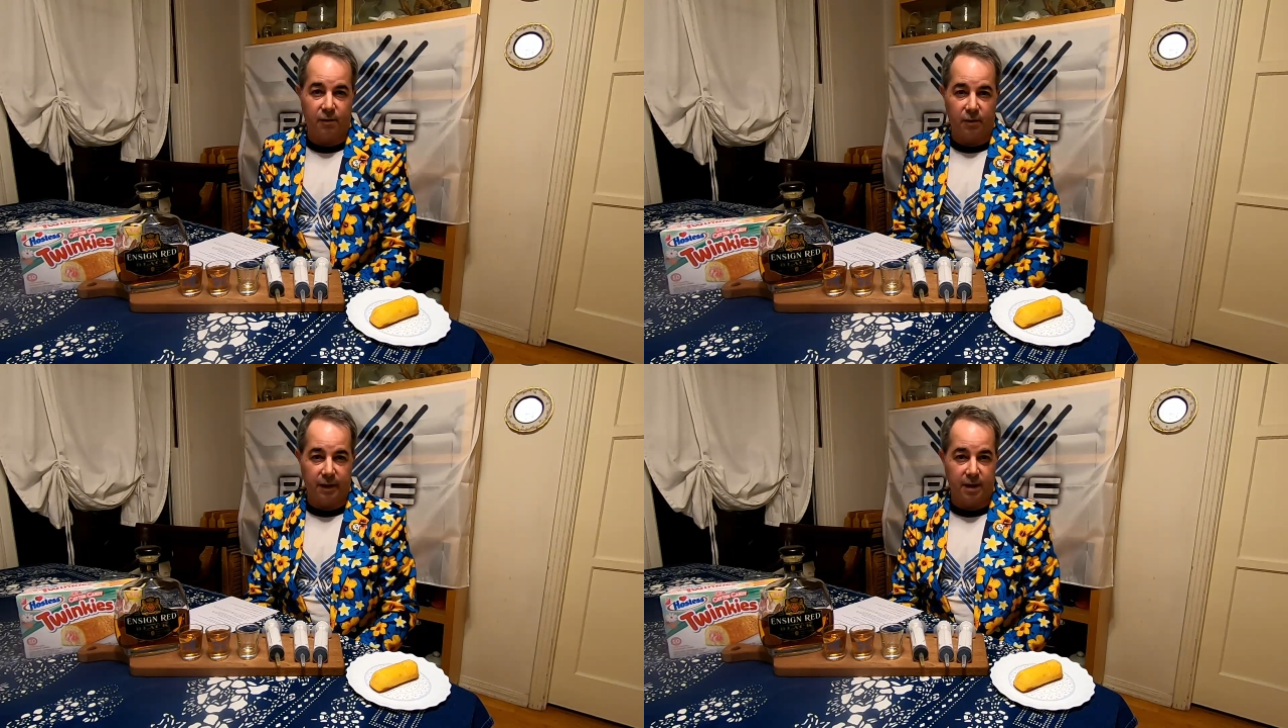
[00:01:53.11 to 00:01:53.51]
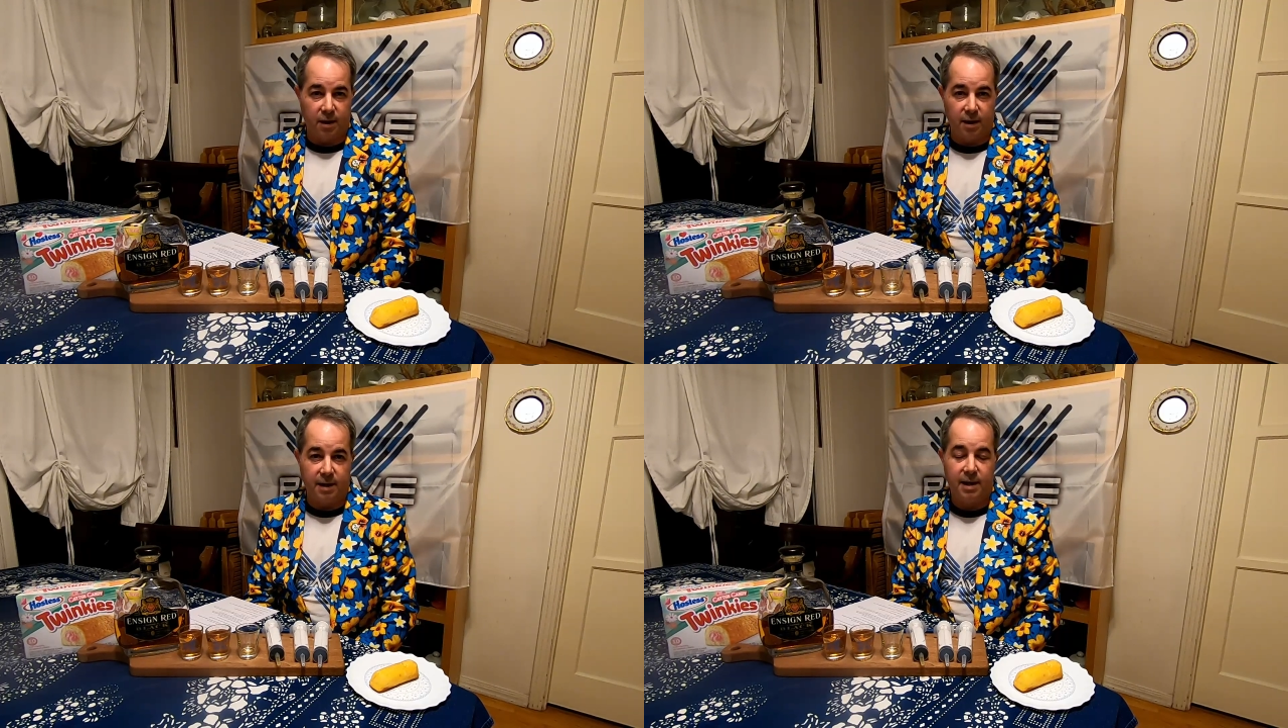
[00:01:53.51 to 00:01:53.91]
early
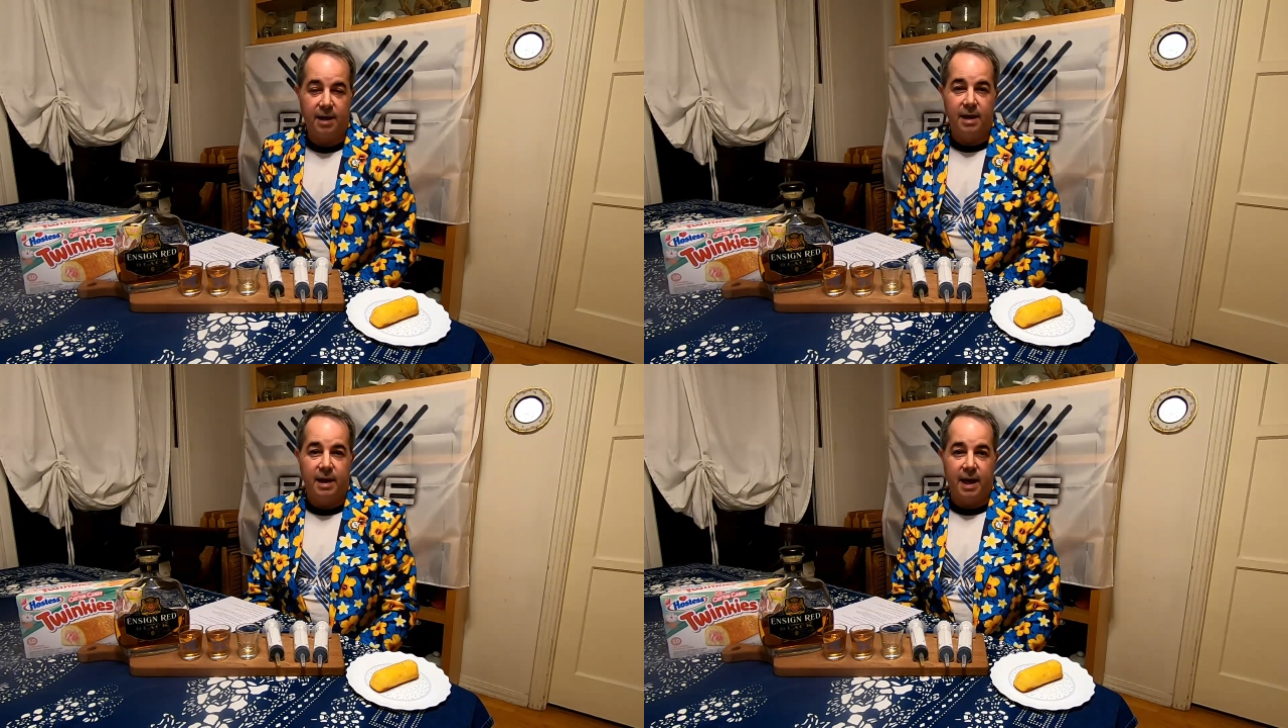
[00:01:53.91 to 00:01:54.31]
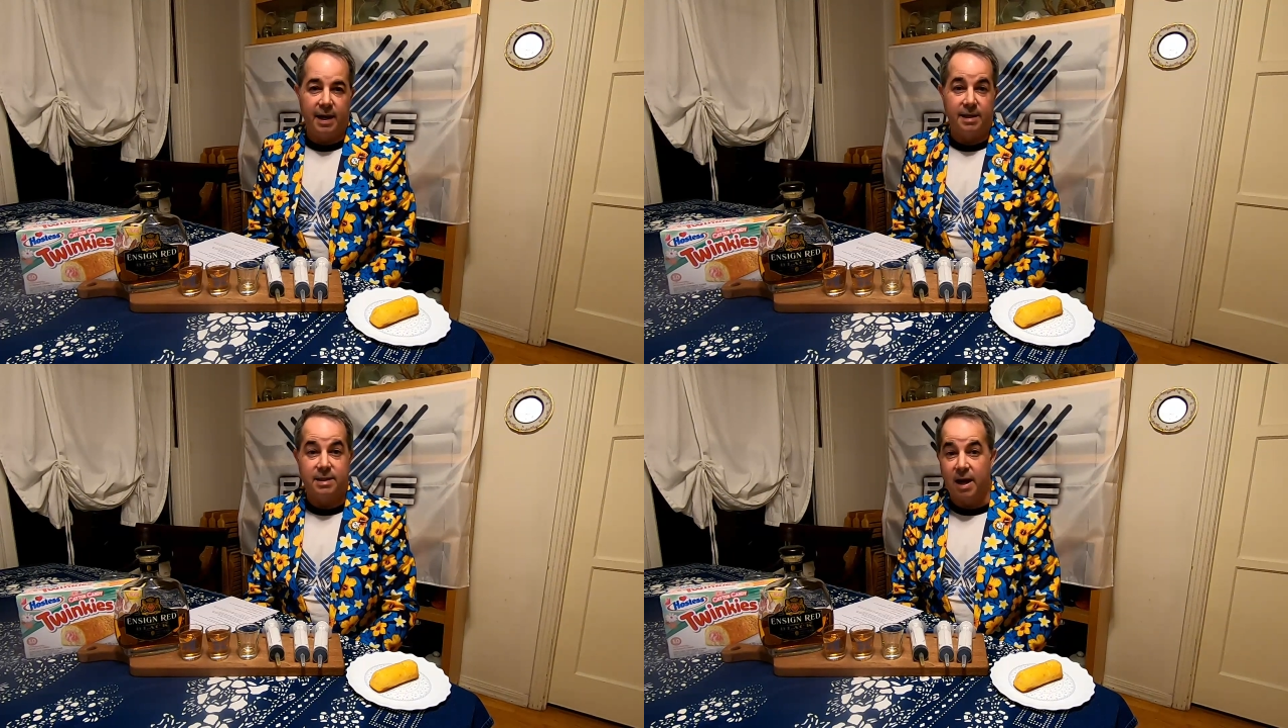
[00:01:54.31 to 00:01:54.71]
on,
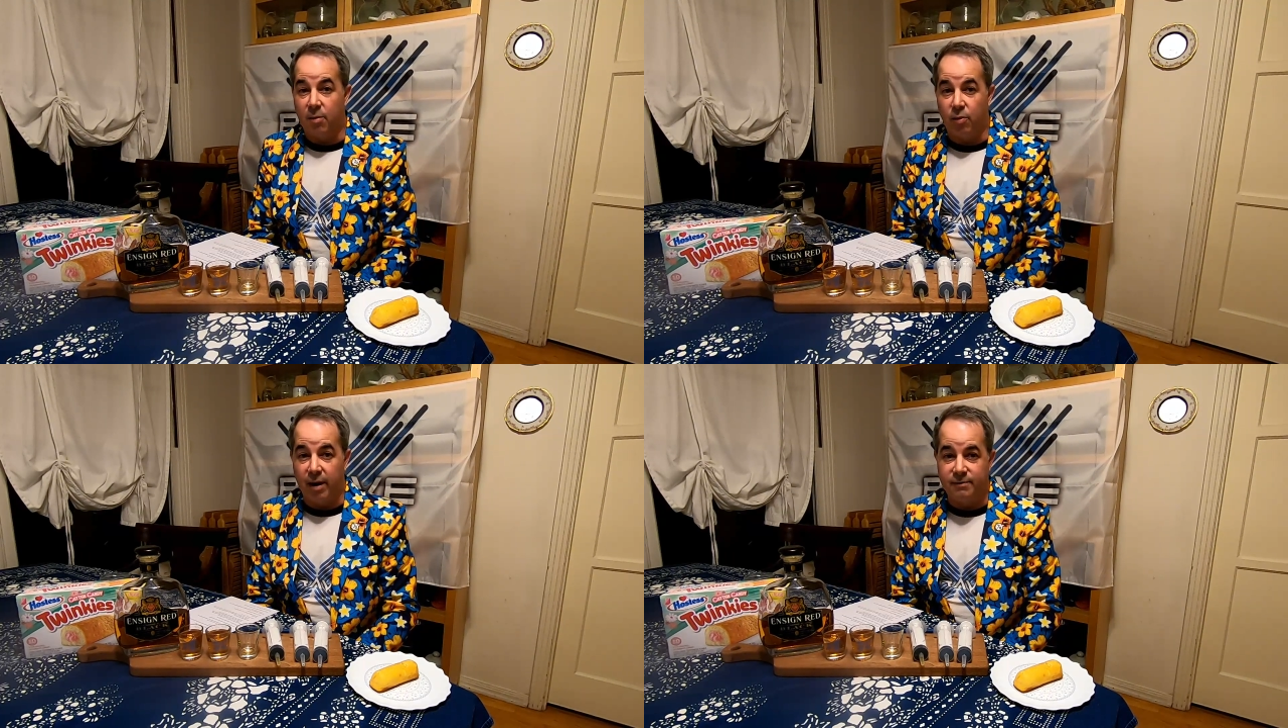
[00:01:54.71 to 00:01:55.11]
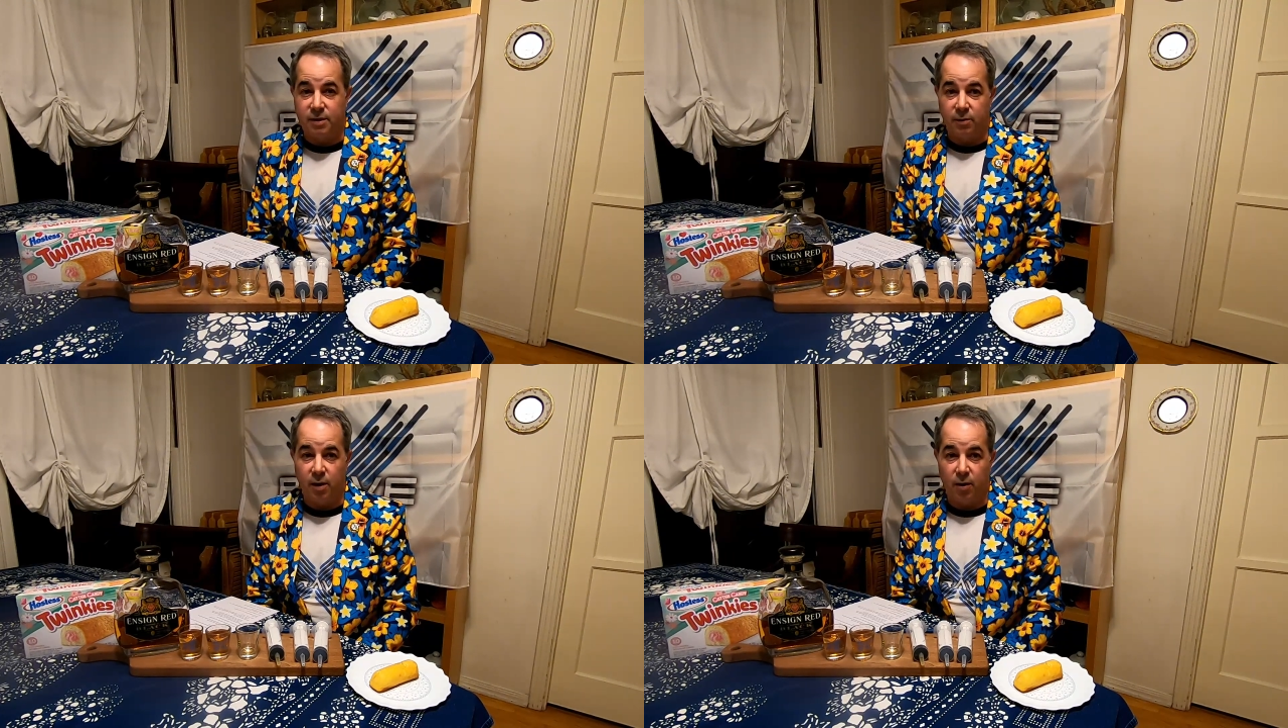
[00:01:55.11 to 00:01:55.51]
and it's now Brave's
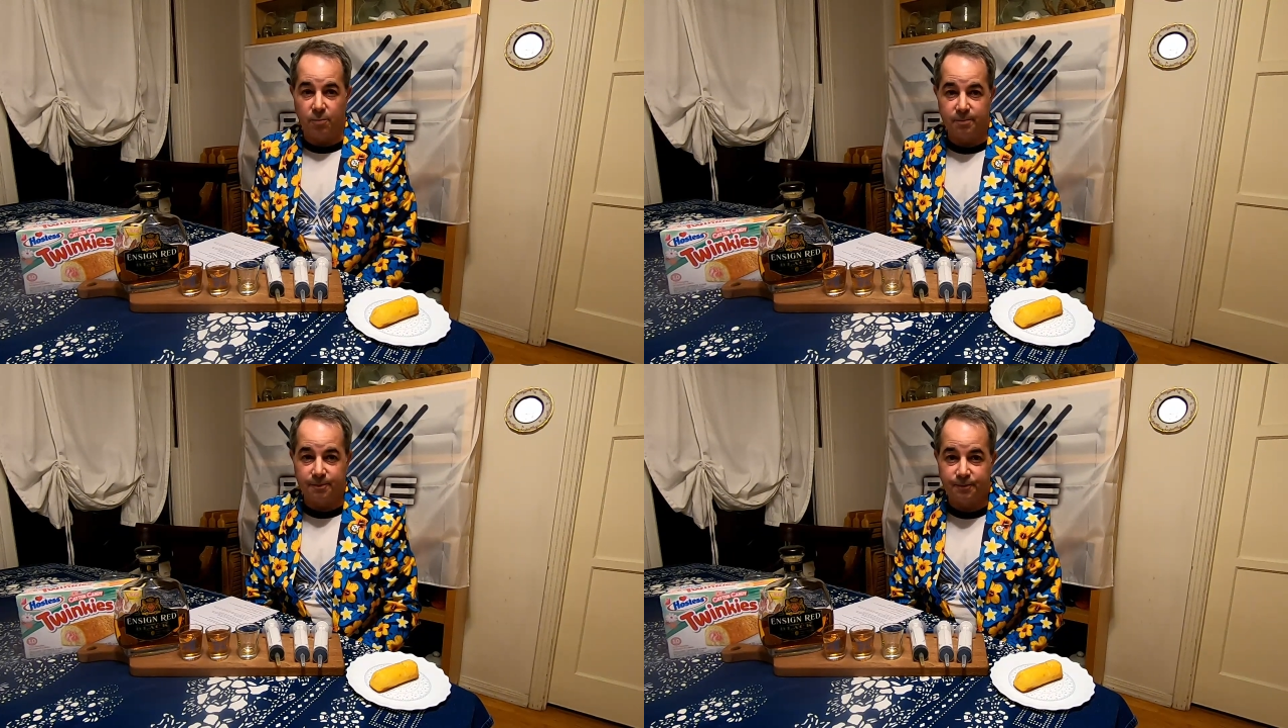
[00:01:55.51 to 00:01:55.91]
new home.